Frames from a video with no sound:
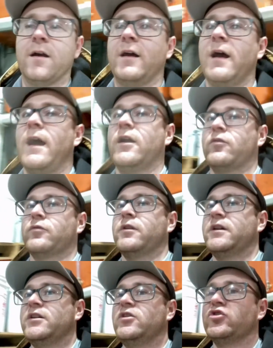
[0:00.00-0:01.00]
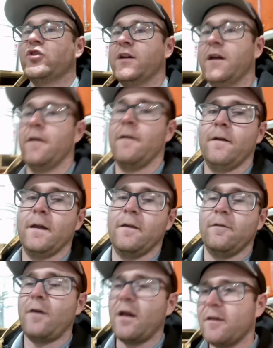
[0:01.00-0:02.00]
I don't really usually
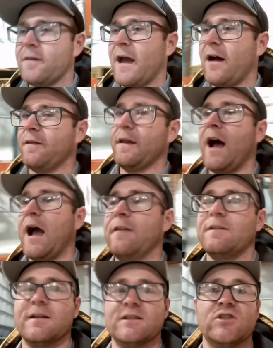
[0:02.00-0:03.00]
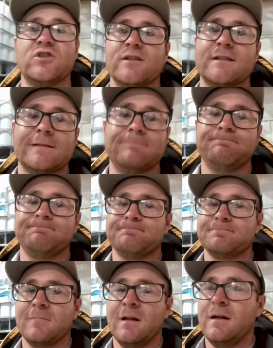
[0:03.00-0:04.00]
follow that on the height because it's just,
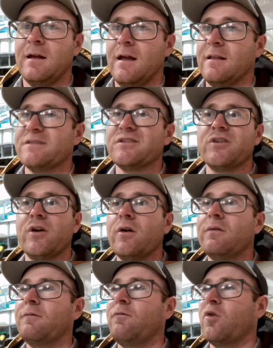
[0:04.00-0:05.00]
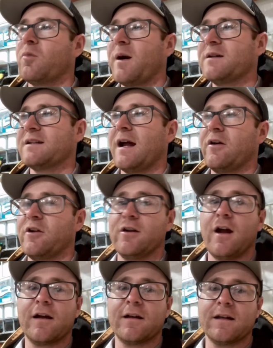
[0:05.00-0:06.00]
unless you're going 4 miles an hour, you're
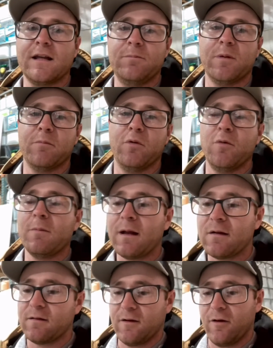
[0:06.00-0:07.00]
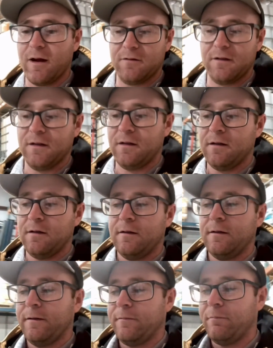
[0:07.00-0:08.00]
not going to keep your boom out of the ground.
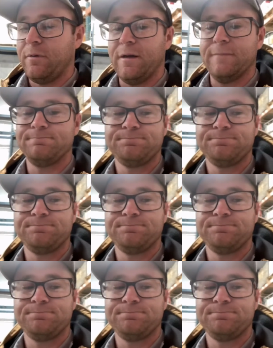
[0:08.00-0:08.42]
But